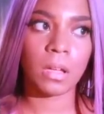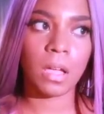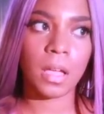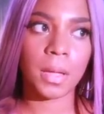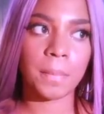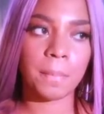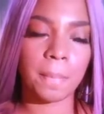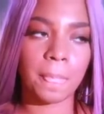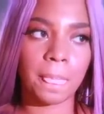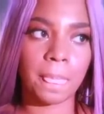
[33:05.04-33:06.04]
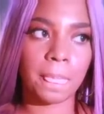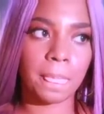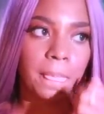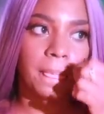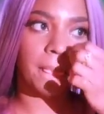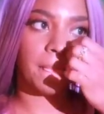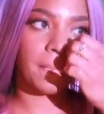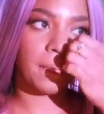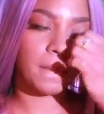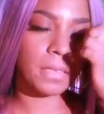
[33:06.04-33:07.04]
Um,
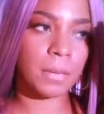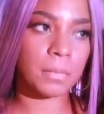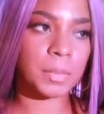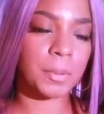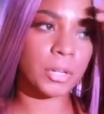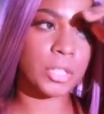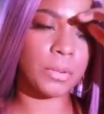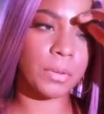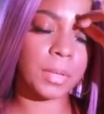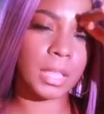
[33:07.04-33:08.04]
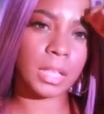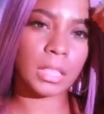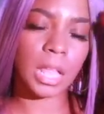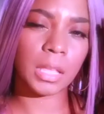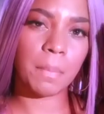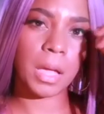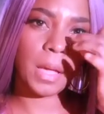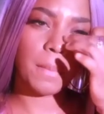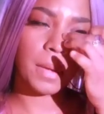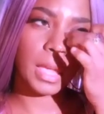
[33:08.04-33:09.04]
so Spirit is showing me like a
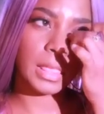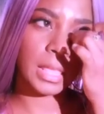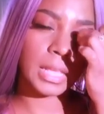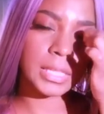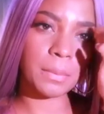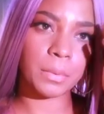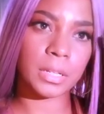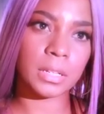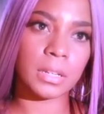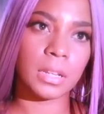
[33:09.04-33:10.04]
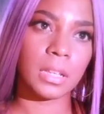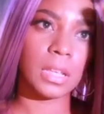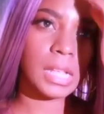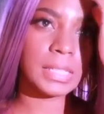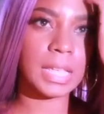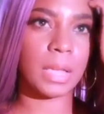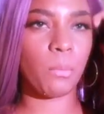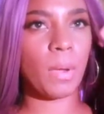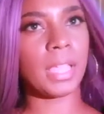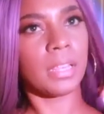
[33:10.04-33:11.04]
lollipop and like someone it's like
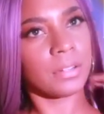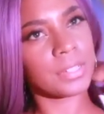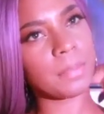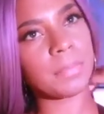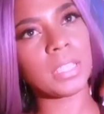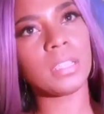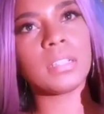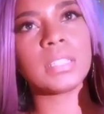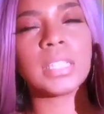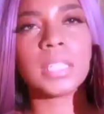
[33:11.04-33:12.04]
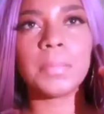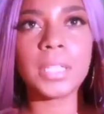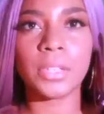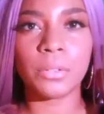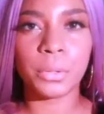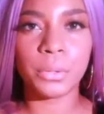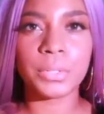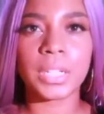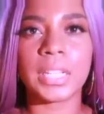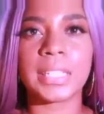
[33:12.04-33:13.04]
wet or something. It's like something that you
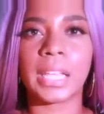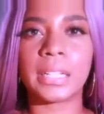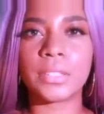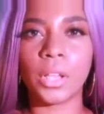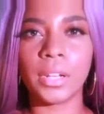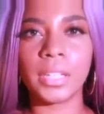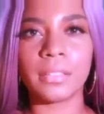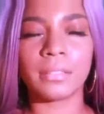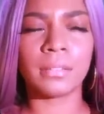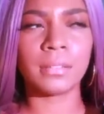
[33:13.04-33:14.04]
lose and has ants on it.